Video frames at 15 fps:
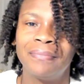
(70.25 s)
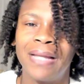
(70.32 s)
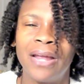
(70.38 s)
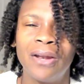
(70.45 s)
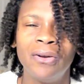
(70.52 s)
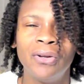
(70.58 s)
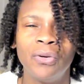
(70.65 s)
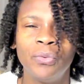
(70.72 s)
I
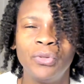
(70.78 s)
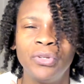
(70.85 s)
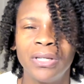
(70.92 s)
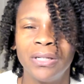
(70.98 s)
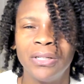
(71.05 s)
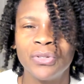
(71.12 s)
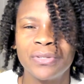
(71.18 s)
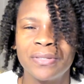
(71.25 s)
don't know, you
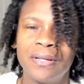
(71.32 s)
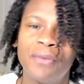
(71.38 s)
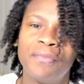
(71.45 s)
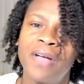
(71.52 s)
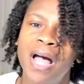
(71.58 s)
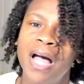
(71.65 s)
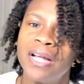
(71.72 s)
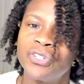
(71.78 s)
get a little
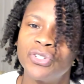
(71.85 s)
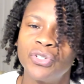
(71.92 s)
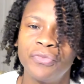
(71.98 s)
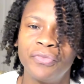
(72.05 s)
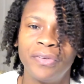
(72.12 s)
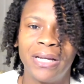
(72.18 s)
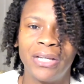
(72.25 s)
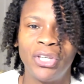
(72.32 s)
self-conscious, you
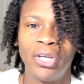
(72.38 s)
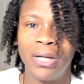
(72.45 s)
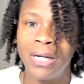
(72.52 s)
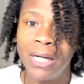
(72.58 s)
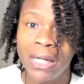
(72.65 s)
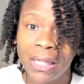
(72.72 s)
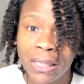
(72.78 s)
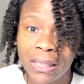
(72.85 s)
feel like you're
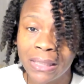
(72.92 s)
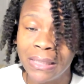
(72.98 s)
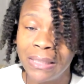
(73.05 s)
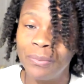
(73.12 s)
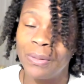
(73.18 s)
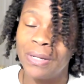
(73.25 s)
ugly.